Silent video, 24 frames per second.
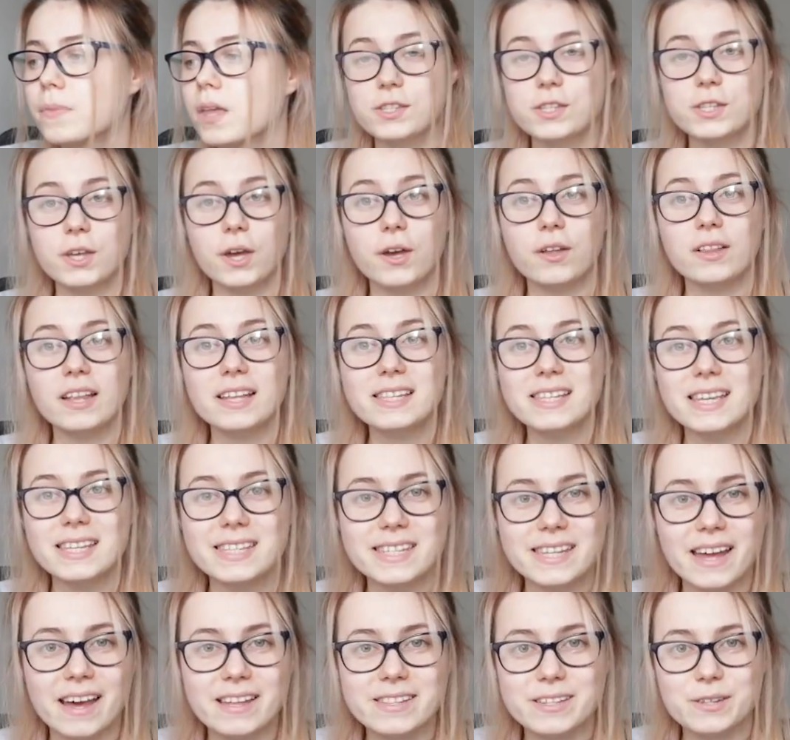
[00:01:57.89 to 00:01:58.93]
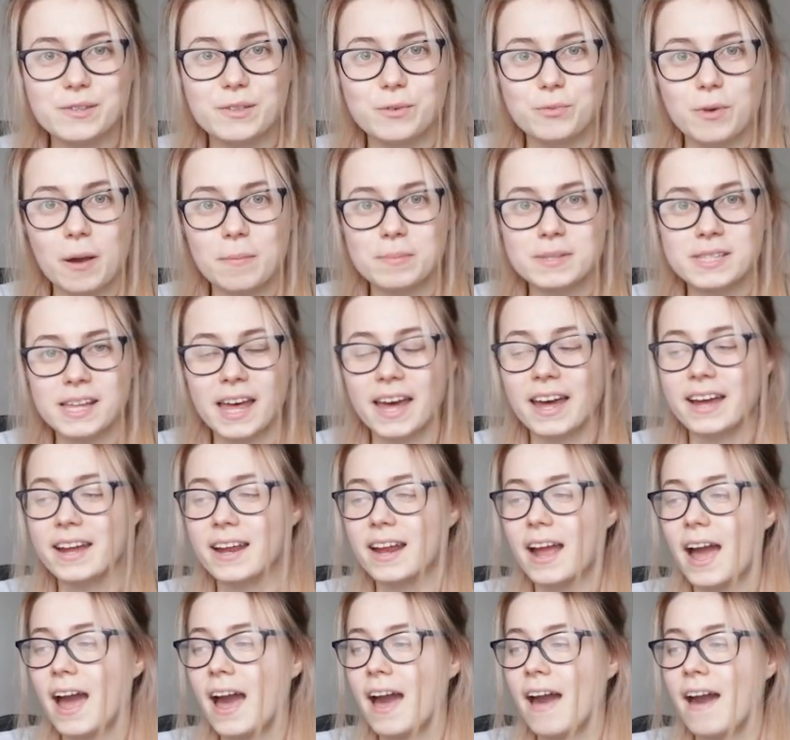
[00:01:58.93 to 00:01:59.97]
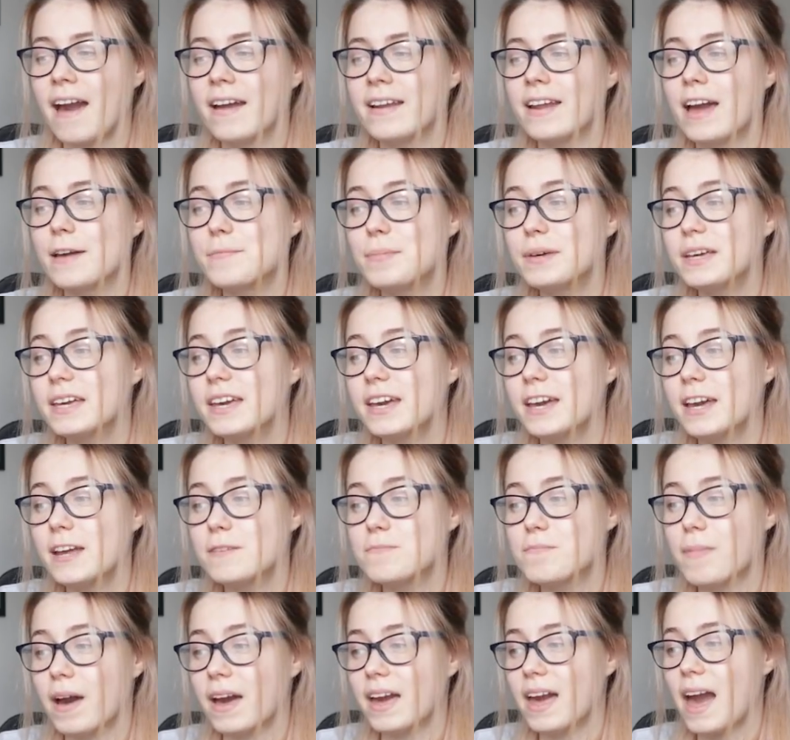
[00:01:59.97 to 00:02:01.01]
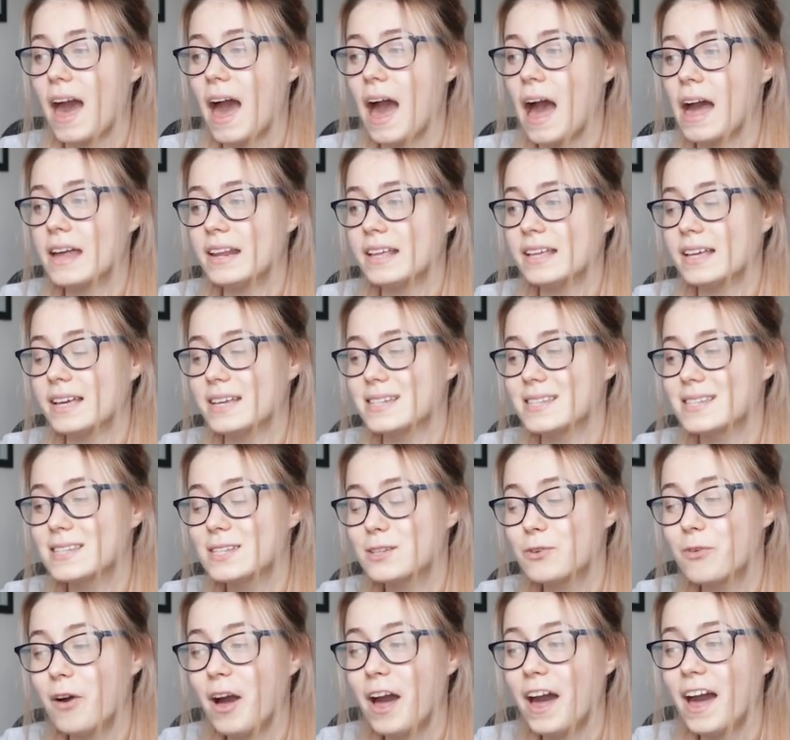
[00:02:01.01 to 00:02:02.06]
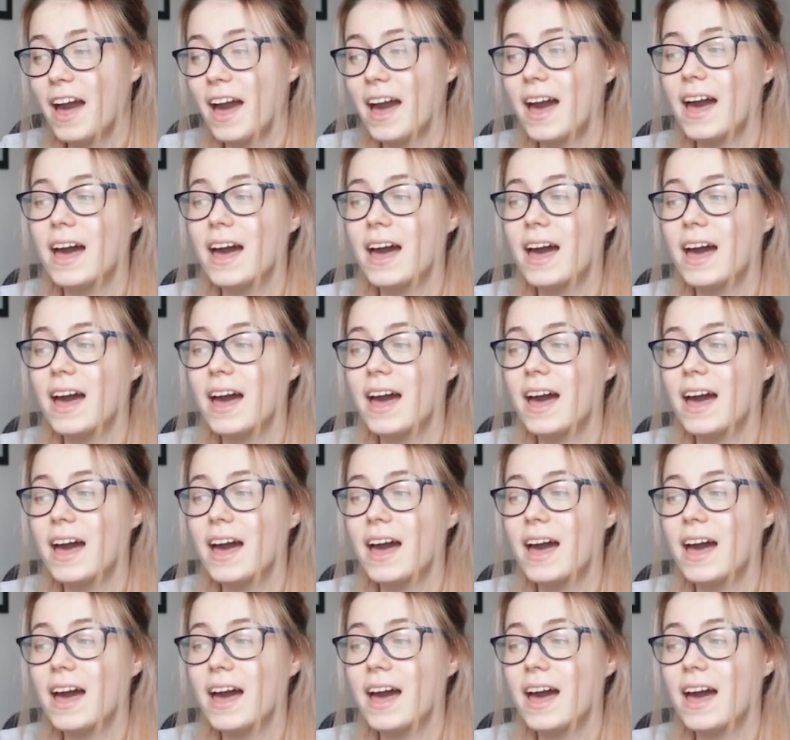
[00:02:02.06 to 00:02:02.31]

So let's get started with the website, and I begin by adding a square,